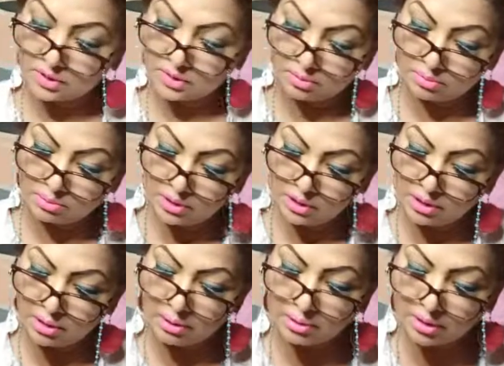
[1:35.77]
What are
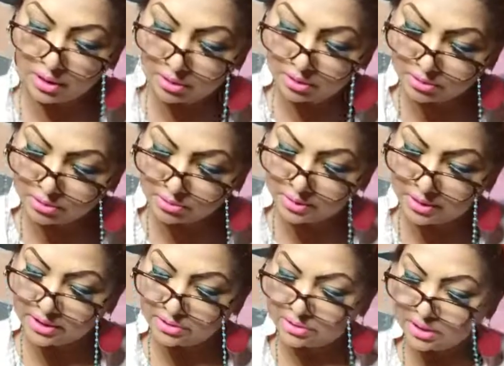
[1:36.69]
you holding on to
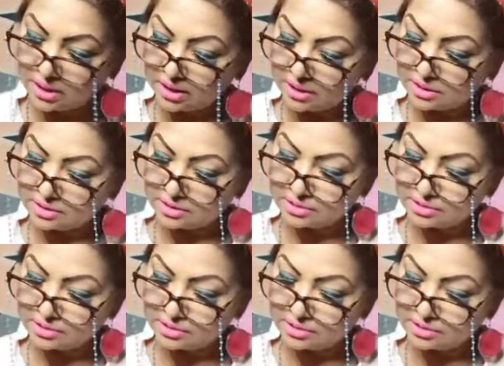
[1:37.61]
way too tight?